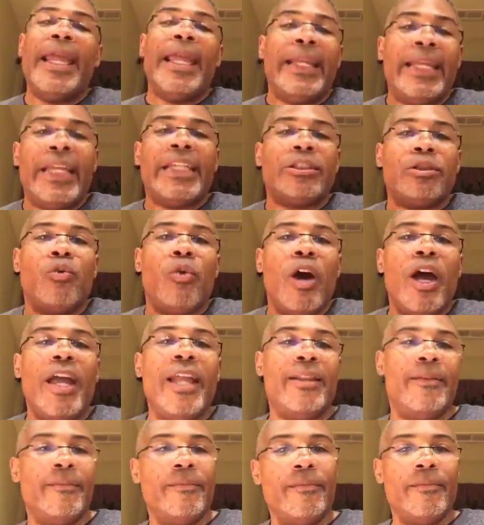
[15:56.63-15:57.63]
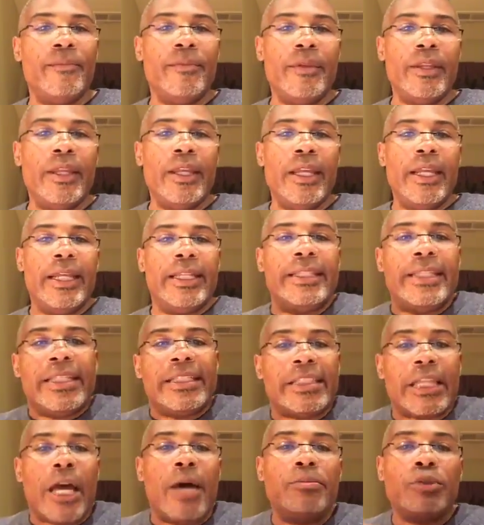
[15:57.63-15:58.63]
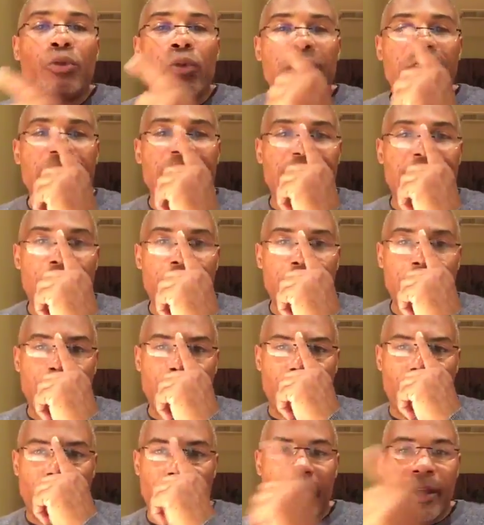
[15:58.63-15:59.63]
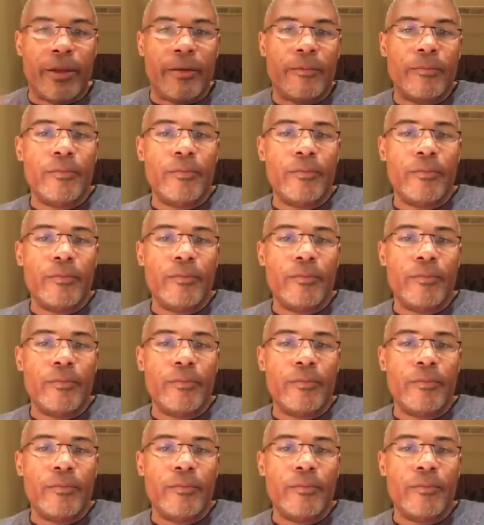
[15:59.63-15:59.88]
guess what? This comes with the territory.